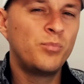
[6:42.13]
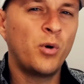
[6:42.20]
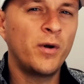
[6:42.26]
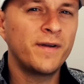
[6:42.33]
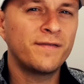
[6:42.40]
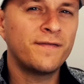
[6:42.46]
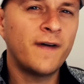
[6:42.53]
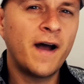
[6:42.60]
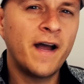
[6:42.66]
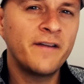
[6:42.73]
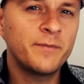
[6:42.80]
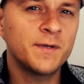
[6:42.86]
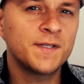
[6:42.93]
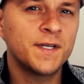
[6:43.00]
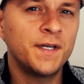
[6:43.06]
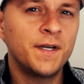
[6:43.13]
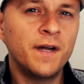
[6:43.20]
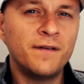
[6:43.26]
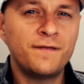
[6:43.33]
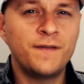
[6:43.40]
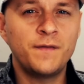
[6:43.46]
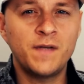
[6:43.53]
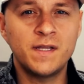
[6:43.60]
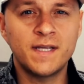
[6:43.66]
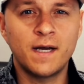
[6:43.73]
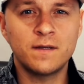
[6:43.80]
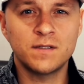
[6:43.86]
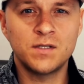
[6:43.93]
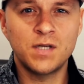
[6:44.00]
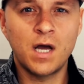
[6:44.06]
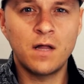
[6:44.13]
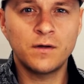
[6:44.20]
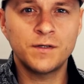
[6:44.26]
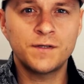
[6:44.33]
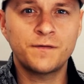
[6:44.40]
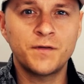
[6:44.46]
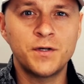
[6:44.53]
0.5% of $50,000